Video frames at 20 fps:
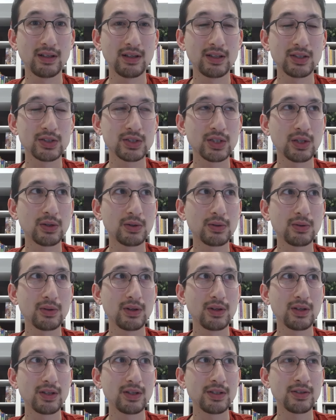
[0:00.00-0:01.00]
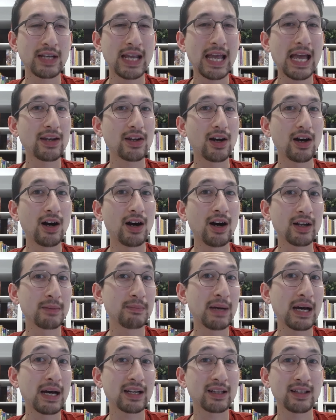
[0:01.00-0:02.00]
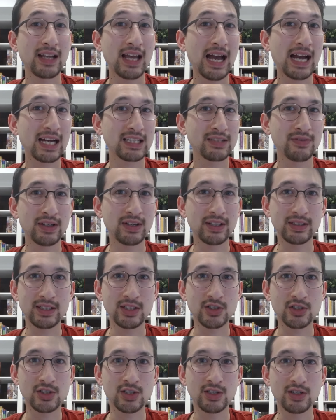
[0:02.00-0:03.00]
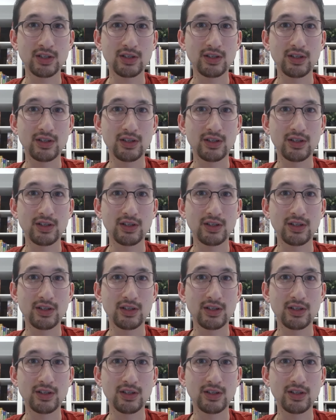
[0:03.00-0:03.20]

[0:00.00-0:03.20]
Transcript: So you can't automatically activate it each turn.